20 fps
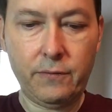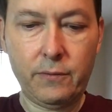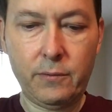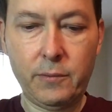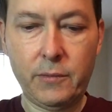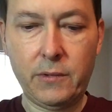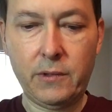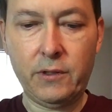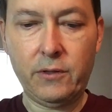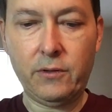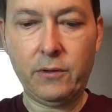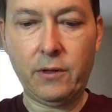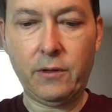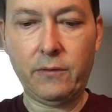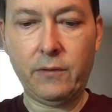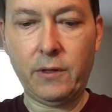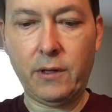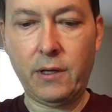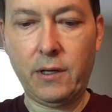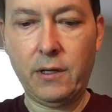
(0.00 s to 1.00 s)
for me, so
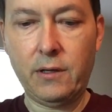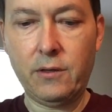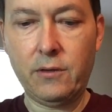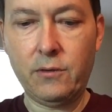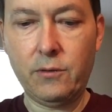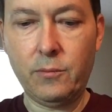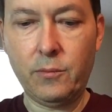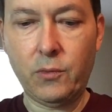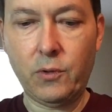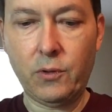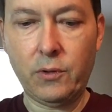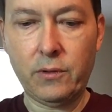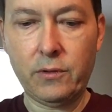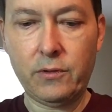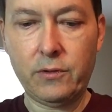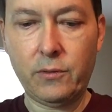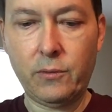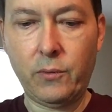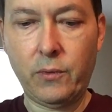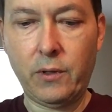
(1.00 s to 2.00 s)
I need to do more.
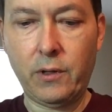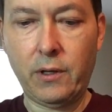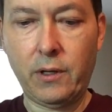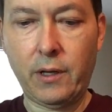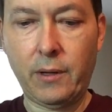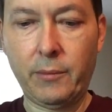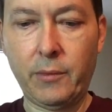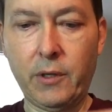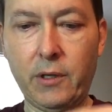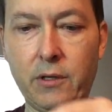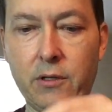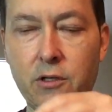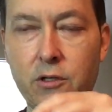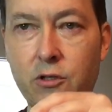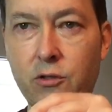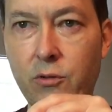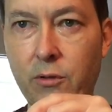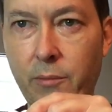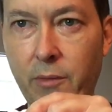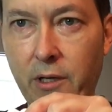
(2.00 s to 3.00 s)
So I'm gonna just
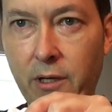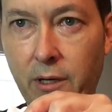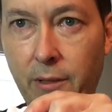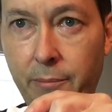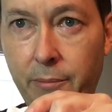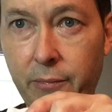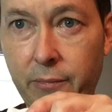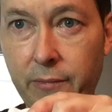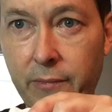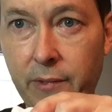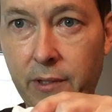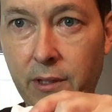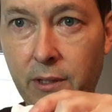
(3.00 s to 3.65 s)
trim it up,